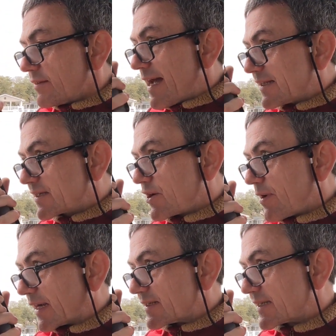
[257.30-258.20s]
That's
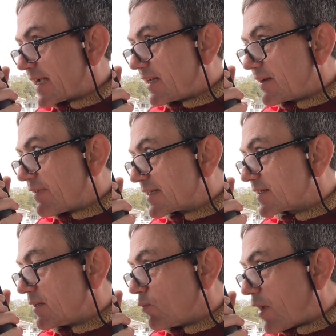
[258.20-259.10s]
correct. Sailing
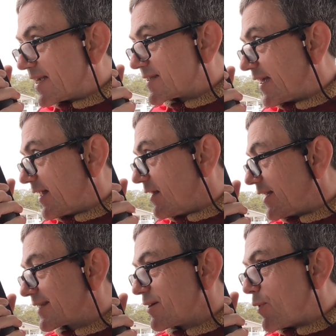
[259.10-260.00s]
vessel Whitetail,
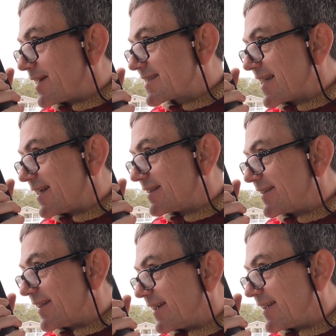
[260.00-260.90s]
like the white-tailed
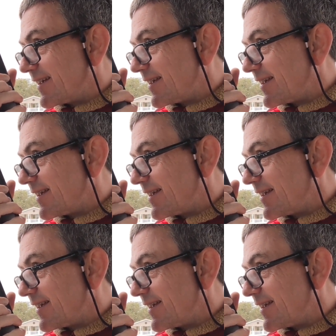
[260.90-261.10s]
deer.